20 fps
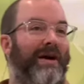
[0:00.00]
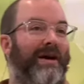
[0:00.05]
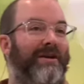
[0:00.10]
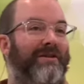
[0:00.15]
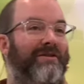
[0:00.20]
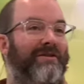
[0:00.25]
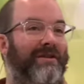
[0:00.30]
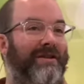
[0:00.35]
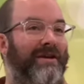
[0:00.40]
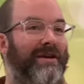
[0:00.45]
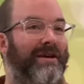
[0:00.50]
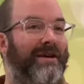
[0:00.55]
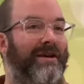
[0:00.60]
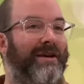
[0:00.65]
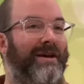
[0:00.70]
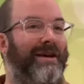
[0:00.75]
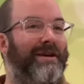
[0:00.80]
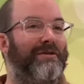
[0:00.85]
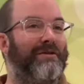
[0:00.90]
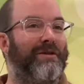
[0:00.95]
Actually,
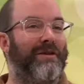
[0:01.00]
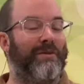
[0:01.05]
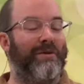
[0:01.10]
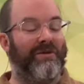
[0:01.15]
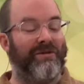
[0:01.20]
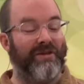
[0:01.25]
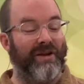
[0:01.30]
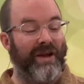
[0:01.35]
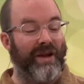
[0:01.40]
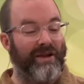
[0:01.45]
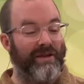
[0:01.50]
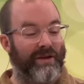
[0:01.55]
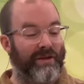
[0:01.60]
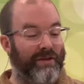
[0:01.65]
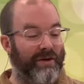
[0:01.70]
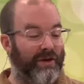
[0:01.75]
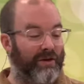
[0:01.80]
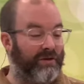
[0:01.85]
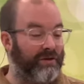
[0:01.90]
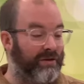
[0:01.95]
so they were saying that
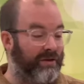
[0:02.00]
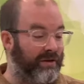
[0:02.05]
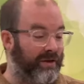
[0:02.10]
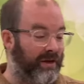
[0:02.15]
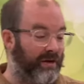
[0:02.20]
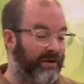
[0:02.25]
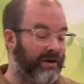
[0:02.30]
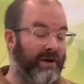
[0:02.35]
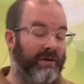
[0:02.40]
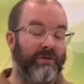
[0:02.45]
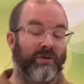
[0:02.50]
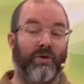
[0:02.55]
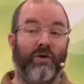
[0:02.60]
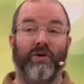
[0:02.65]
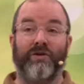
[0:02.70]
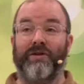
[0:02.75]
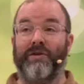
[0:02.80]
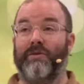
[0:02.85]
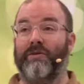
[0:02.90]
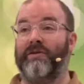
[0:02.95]
their their
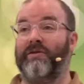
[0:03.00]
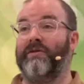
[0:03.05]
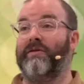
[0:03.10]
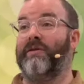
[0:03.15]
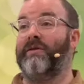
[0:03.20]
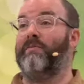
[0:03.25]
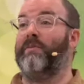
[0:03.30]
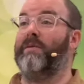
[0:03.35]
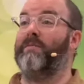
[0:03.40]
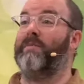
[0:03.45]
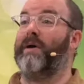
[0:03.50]
daughter had been